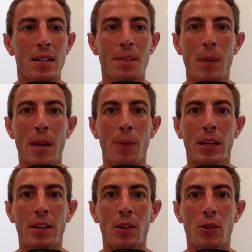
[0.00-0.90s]
to be able
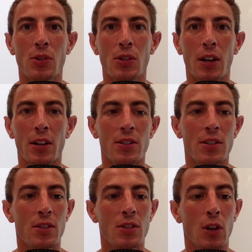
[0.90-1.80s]
to get those
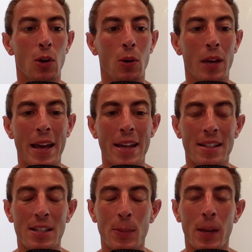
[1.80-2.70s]
starts. So
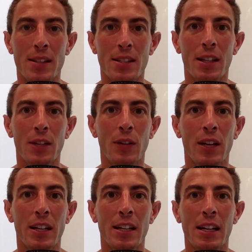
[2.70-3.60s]
Hayes' spot
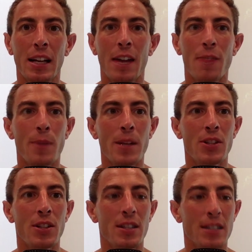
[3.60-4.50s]
solidified. I've
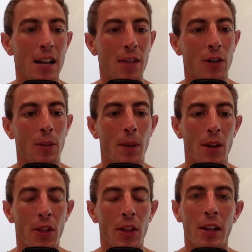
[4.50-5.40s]
mentioned this now for a
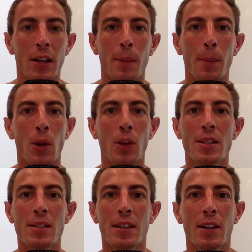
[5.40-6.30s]
month.
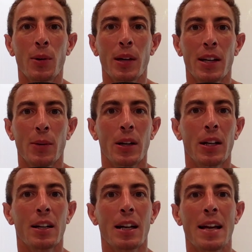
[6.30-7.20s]
Mullins isn't going
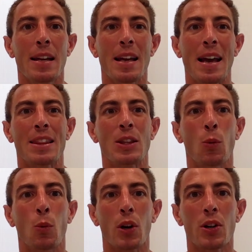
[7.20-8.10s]
anywhere. At the
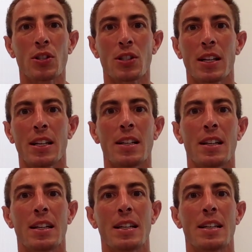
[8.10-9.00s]
worst,
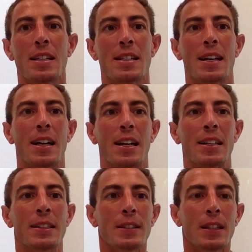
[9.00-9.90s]
he is
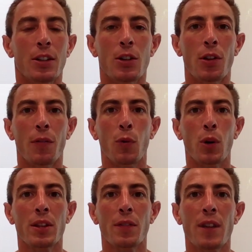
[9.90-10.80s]
the
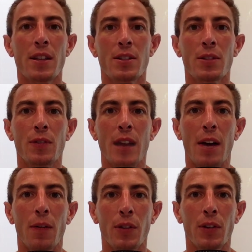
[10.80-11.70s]
fourth defensive
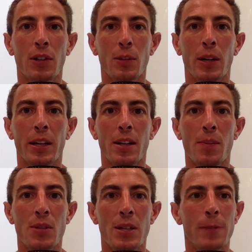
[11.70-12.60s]
outfielder where he
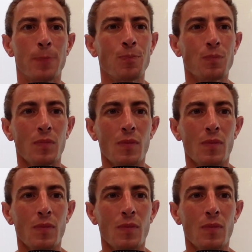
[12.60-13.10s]
comes in